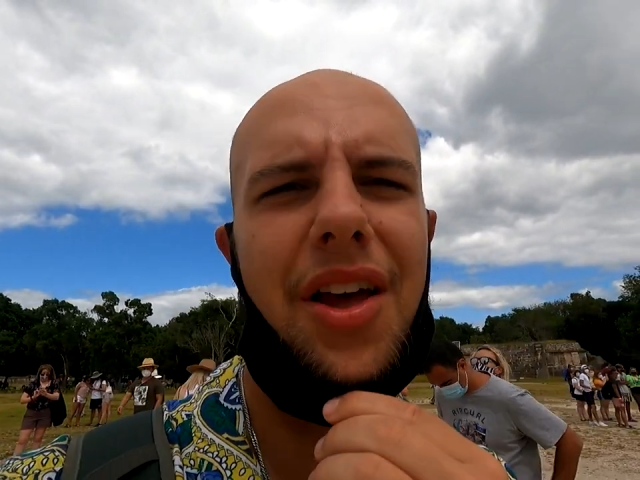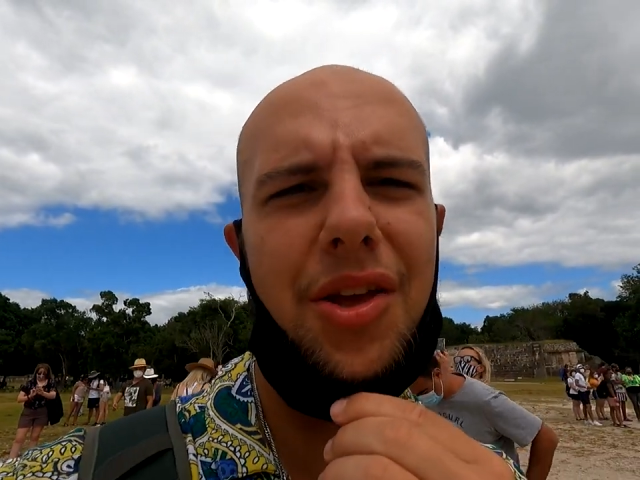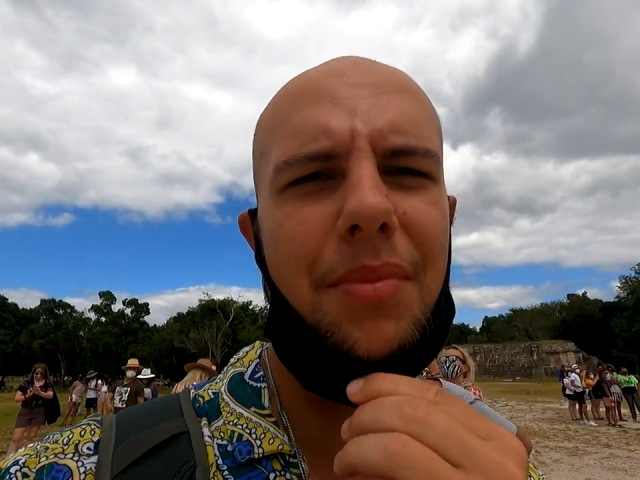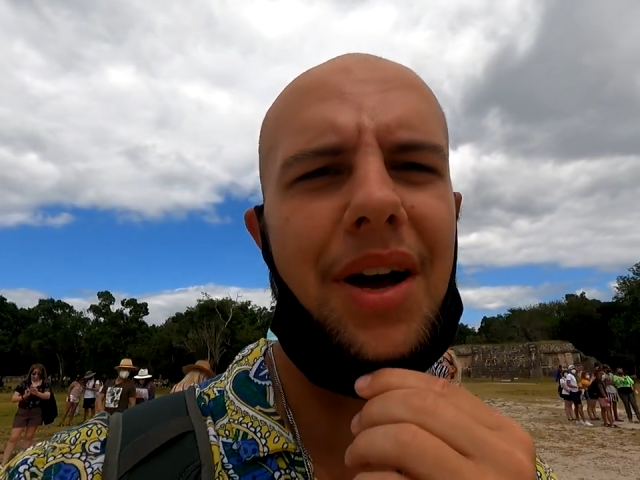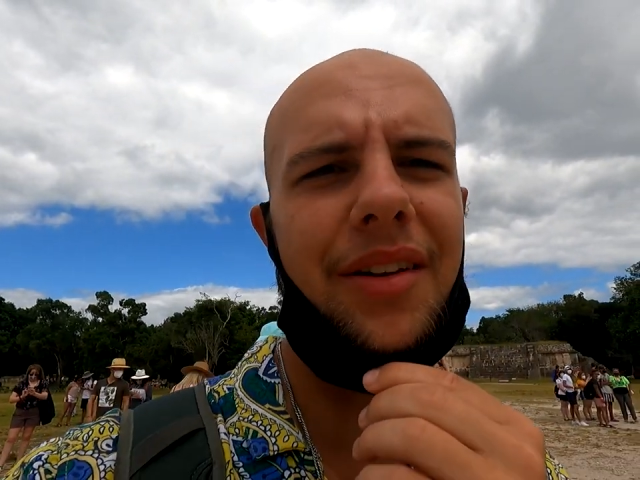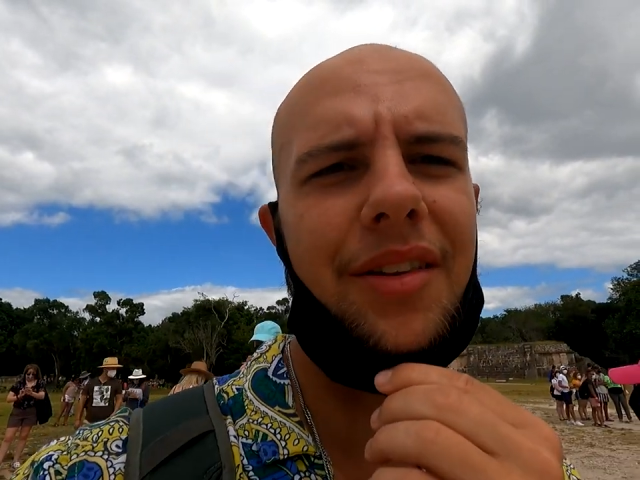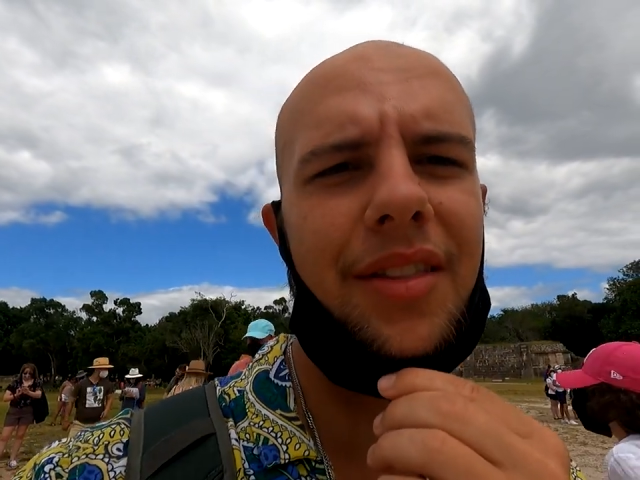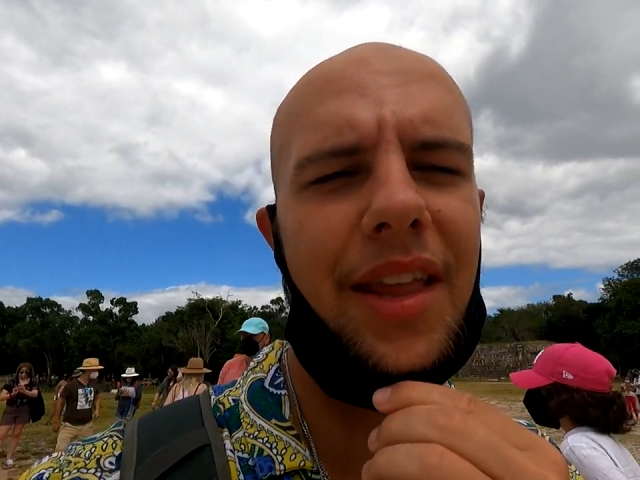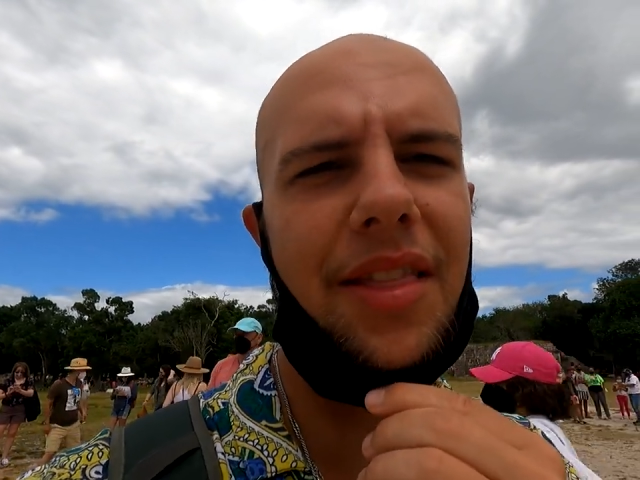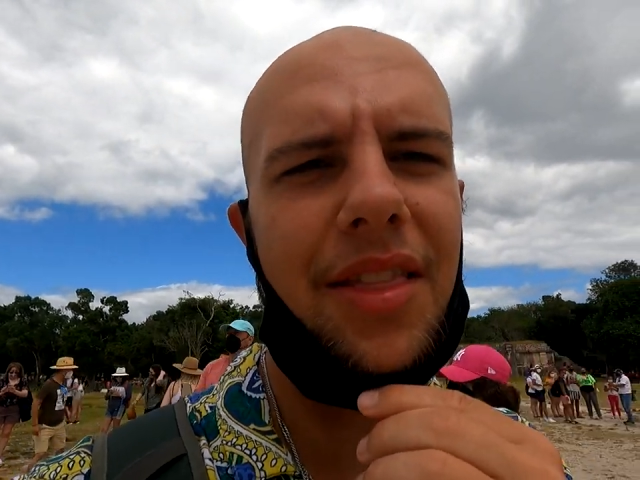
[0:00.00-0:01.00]
Are you mad?
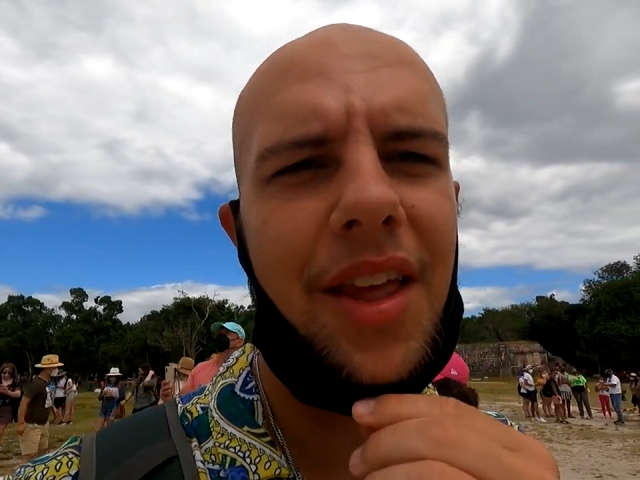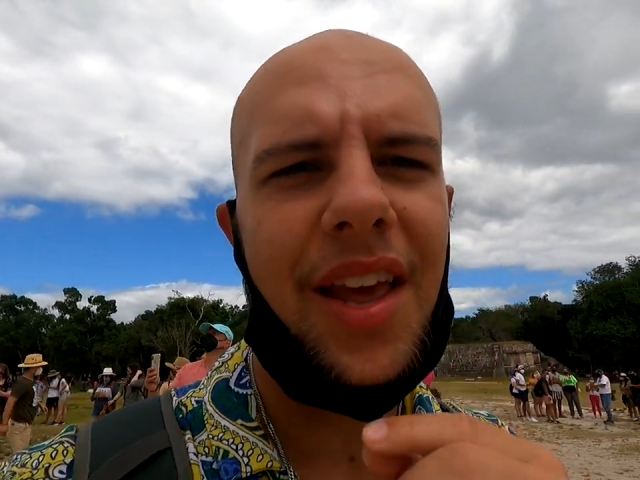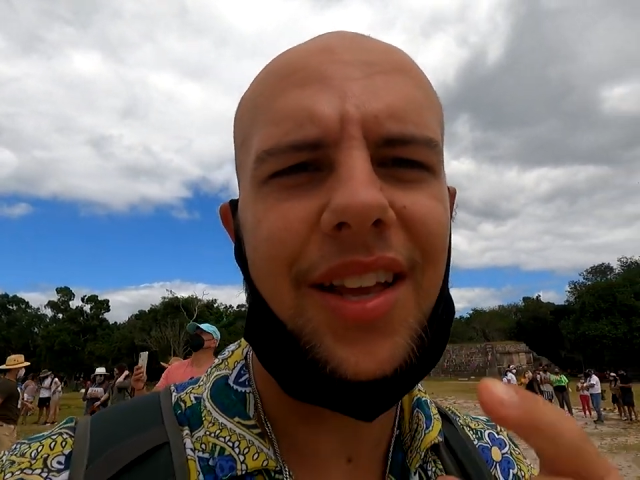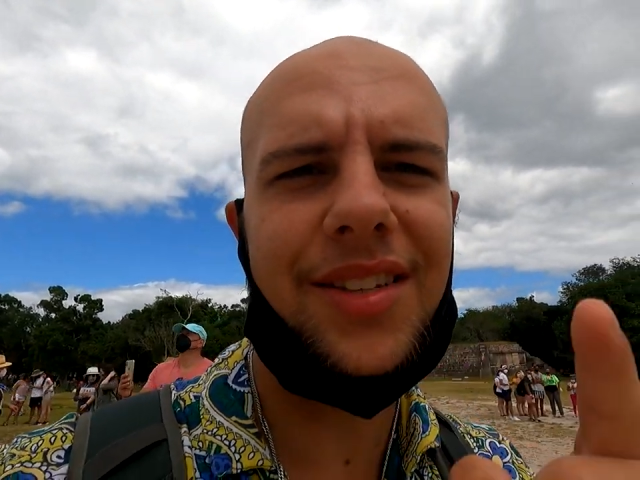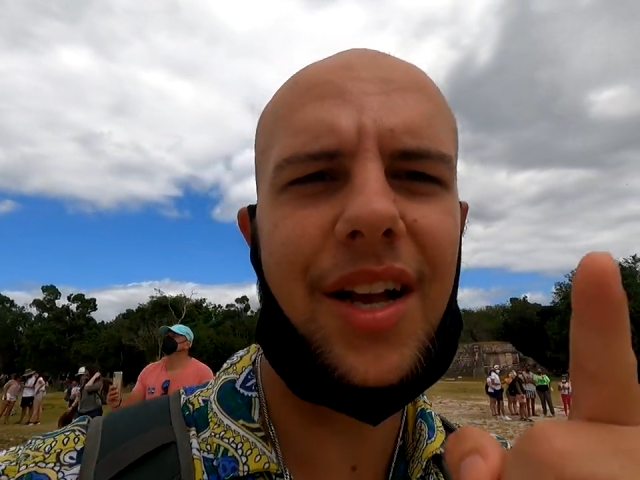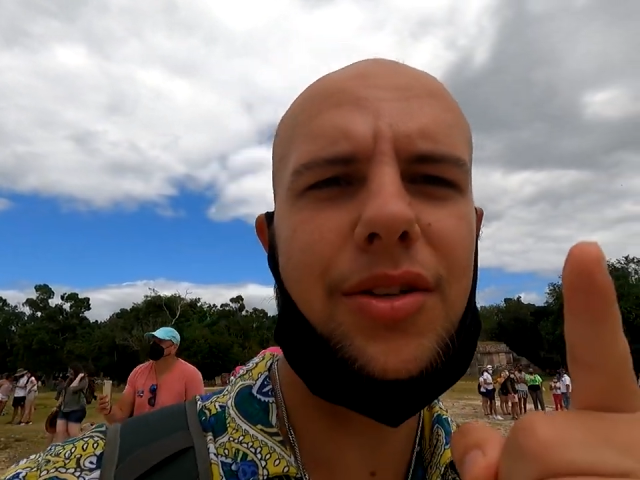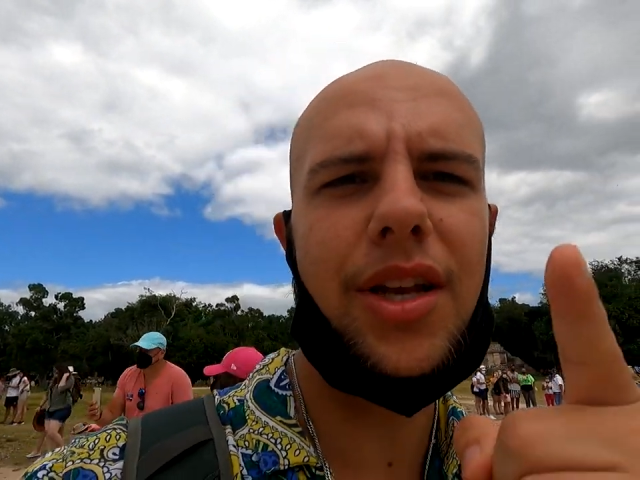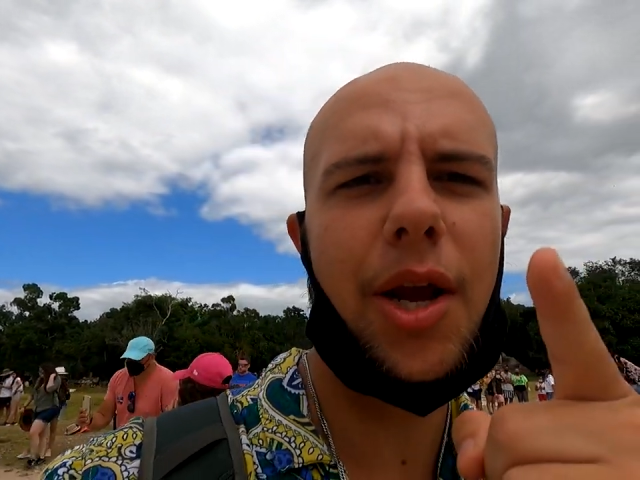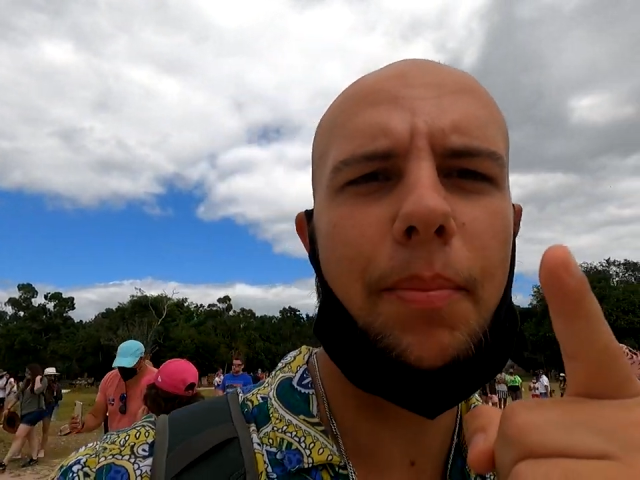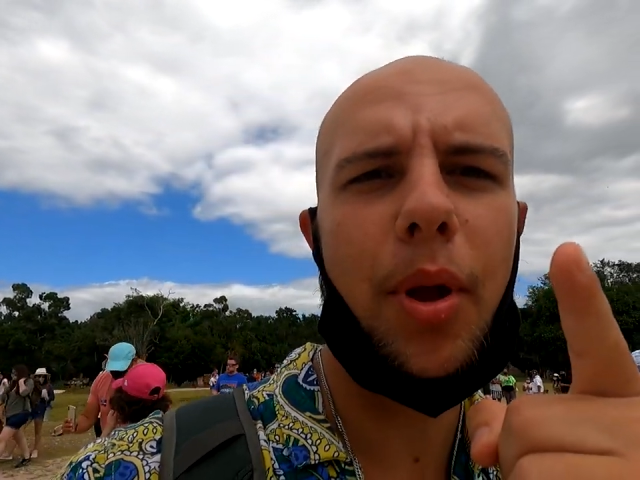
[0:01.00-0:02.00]
It sounds like